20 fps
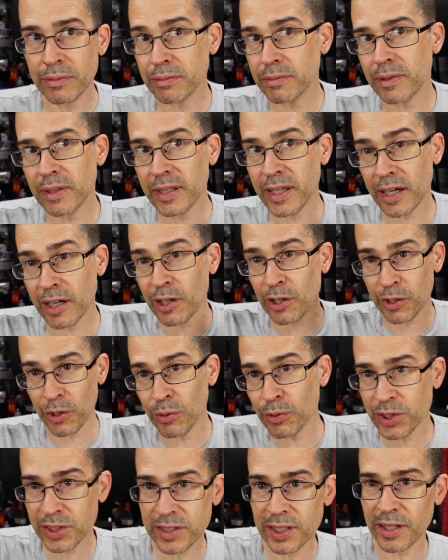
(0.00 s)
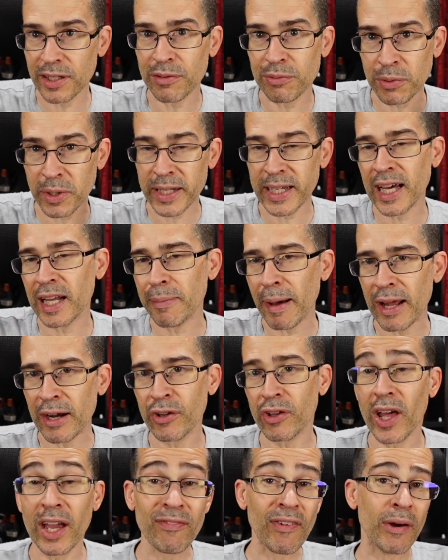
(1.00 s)
get close to running out of
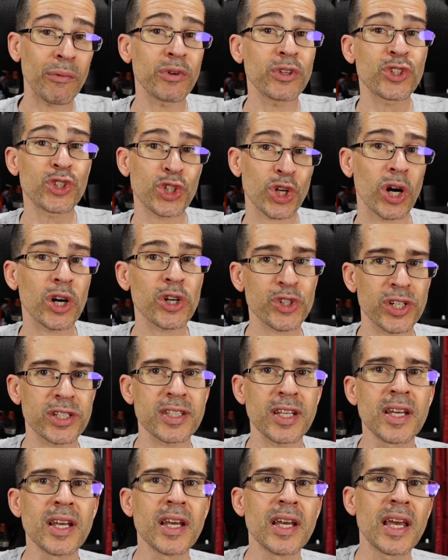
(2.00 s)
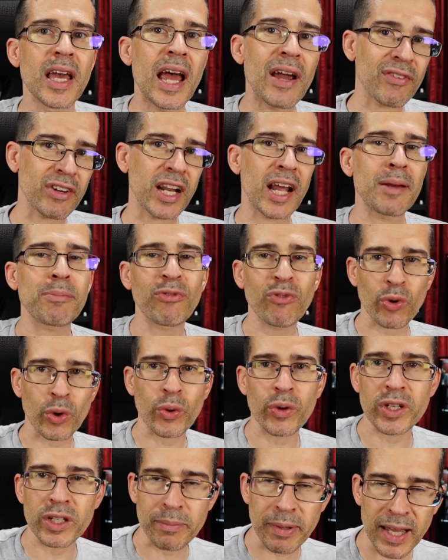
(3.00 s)
battery life. I would charge it every night before
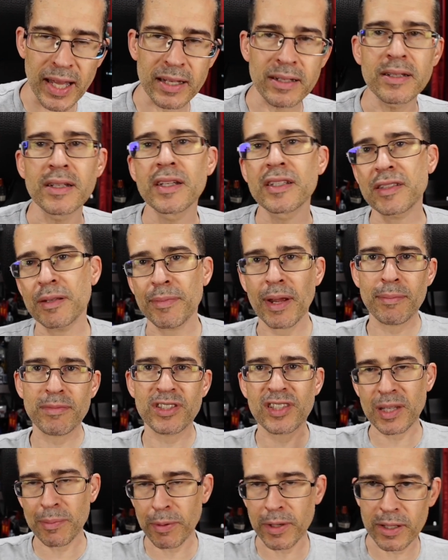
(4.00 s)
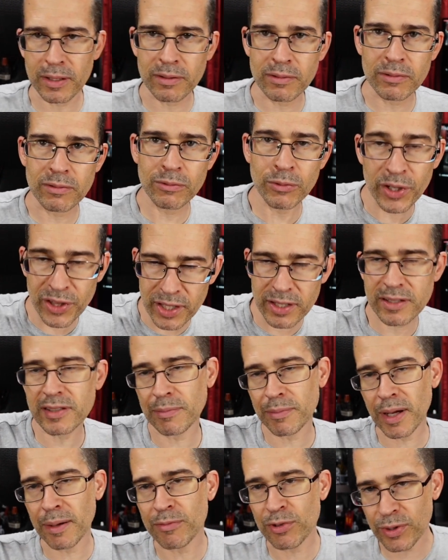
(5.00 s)
going to bed, sometimes sleeping with it,
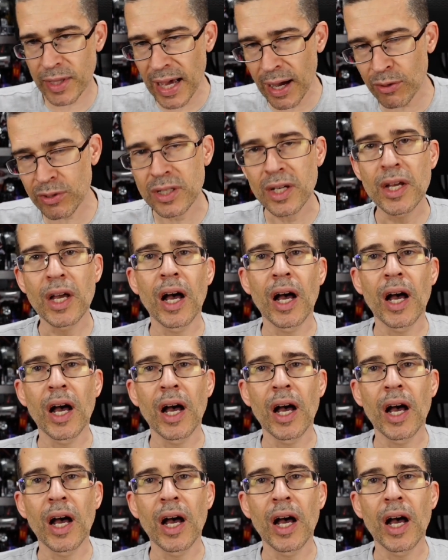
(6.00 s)
sometimes without.